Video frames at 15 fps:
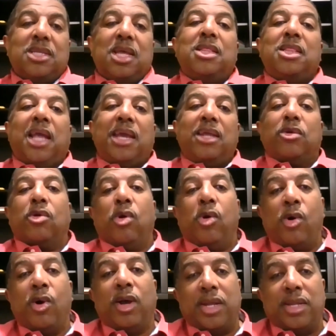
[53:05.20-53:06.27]
then later
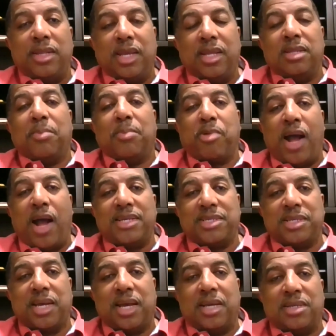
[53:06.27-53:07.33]
on in the
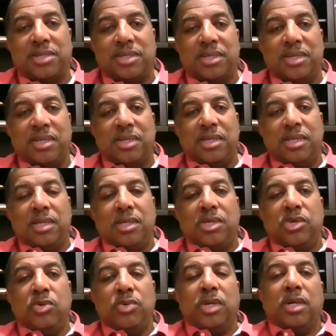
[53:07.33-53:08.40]
process,
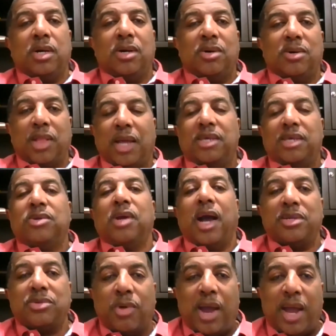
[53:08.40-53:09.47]
you would go like you
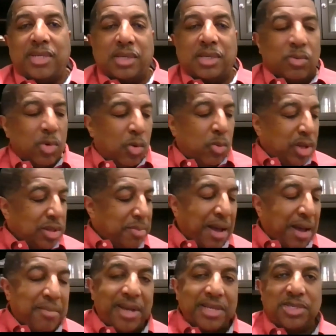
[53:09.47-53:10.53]
guys were asking, well, what
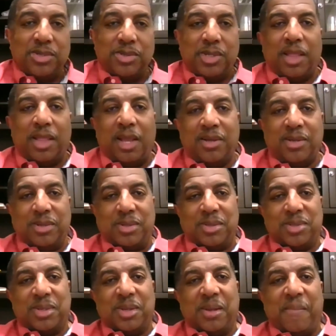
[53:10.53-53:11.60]
about my student
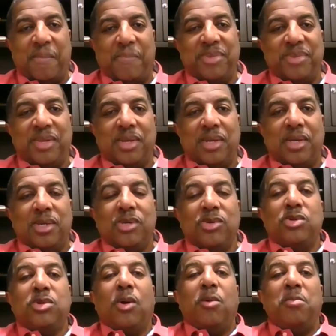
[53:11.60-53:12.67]
loans?
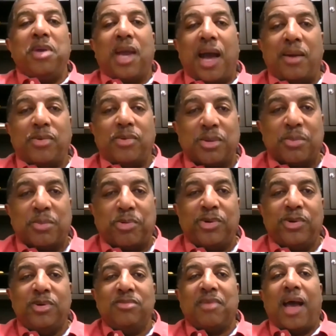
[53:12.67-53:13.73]
You told me I was
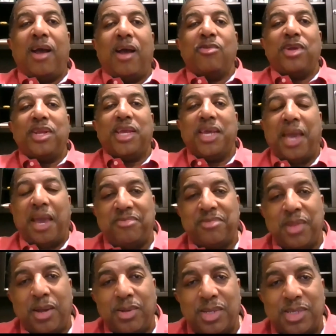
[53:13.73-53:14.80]
approved. I already gave
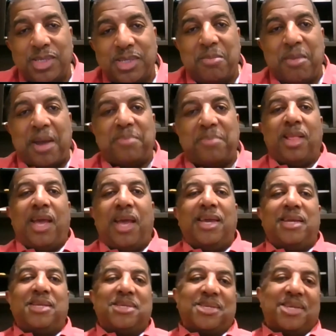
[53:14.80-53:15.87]
notice in my
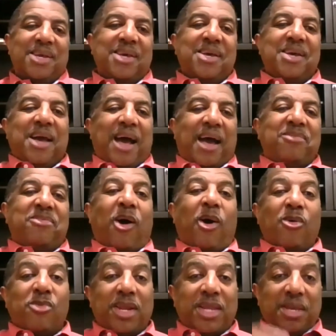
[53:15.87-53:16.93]
place. I've
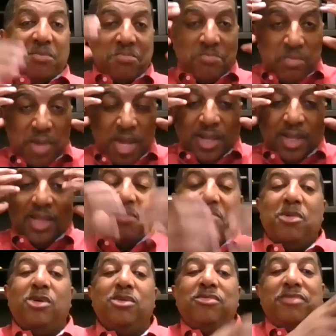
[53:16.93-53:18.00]
already mentally
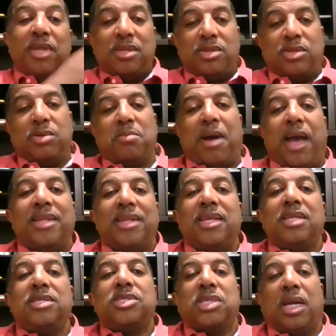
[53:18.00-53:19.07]
moved into and
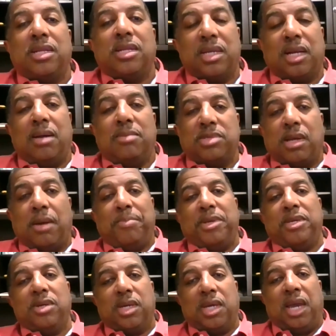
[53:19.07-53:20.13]
then something comes up
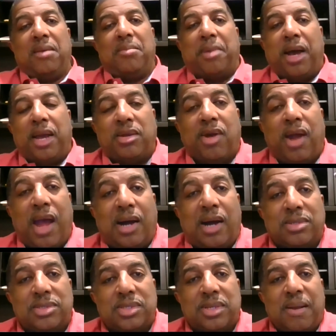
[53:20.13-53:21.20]
and you can't buy your
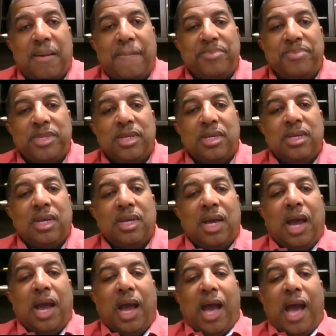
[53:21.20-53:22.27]
house.
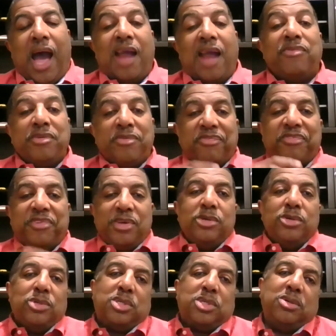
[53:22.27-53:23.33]
Mm-hmm. I
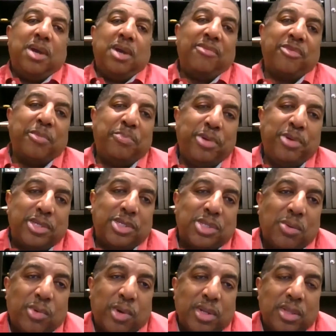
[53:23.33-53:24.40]
refuse to ever put
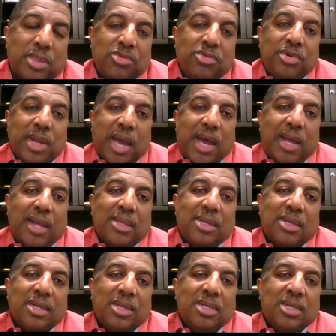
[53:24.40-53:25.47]
someone through that.
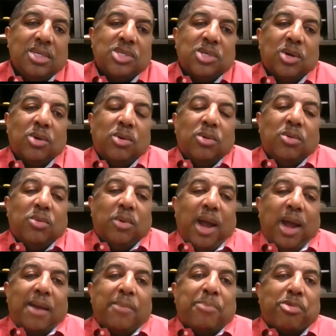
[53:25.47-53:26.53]
So
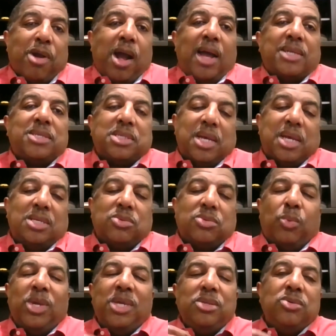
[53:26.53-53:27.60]
our process,
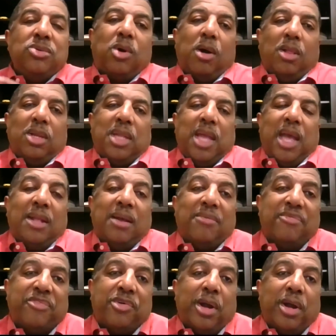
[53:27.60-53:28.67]
we do all of that
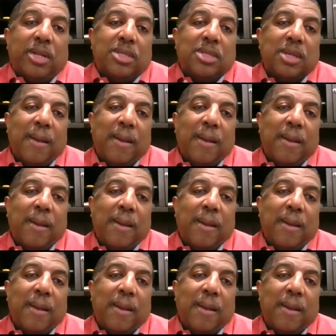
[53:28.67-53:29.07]
up front.